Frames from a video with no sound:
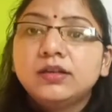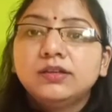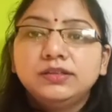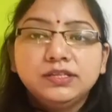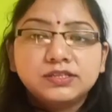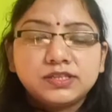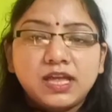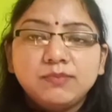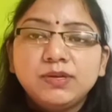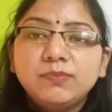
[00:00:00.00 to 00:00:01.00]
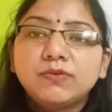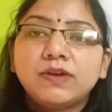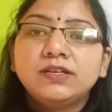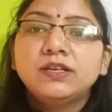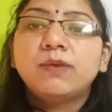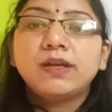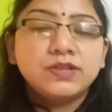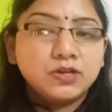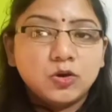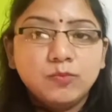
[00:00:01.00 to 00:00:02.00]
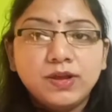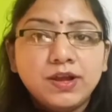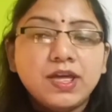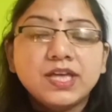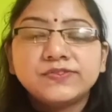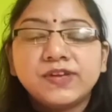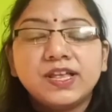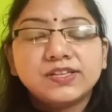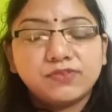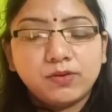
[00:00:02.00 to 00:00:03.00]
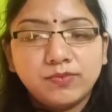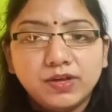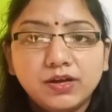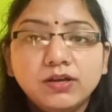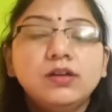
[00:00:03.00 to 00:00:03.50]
this can be provided by the government as well as from the